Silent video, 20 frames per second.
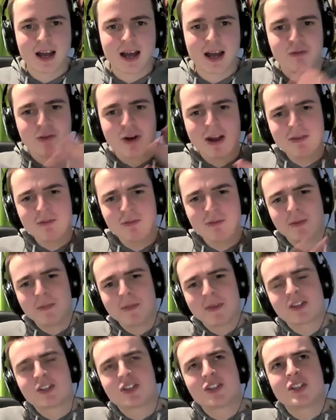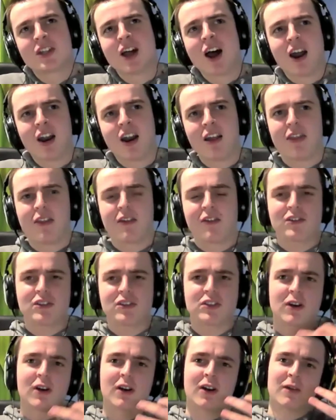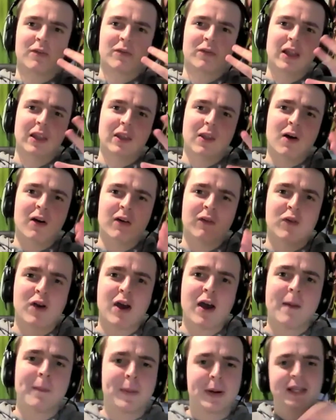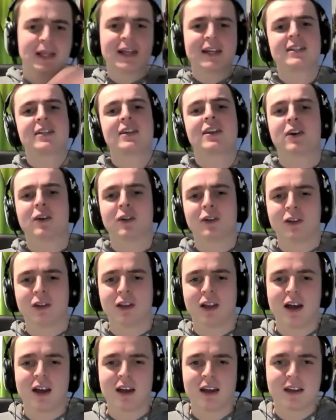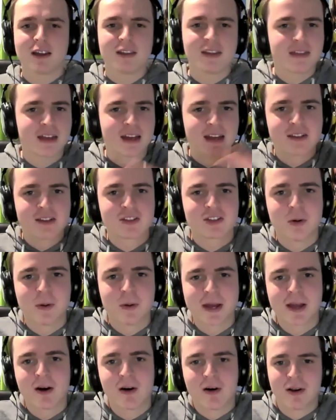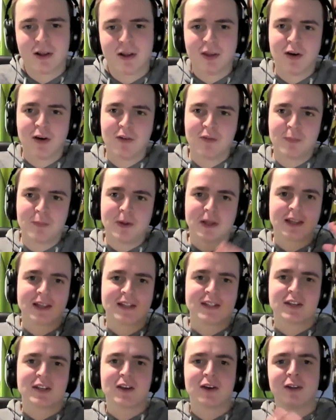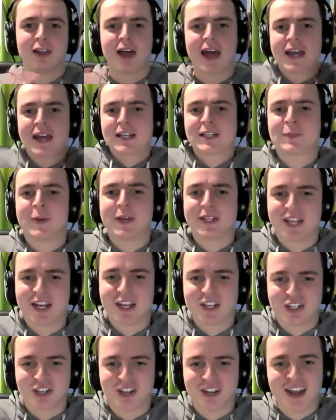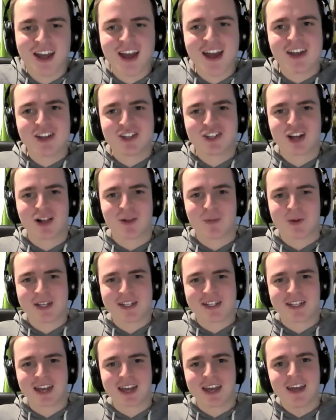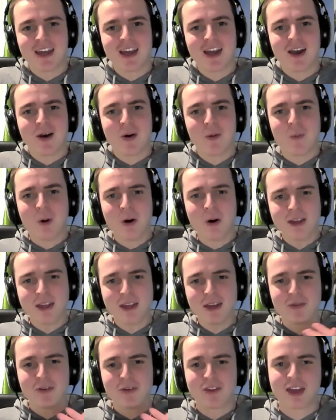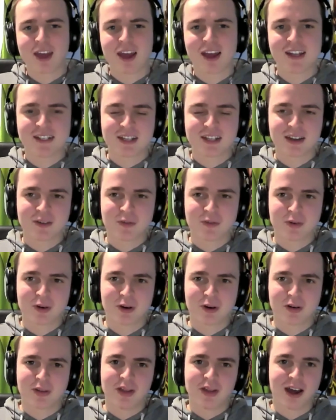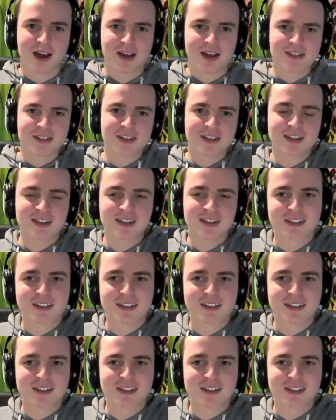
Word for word: And right from the start, there's sort of a lot of political things going on, a lot of political exposition, shall we say. What gave you the idea for that?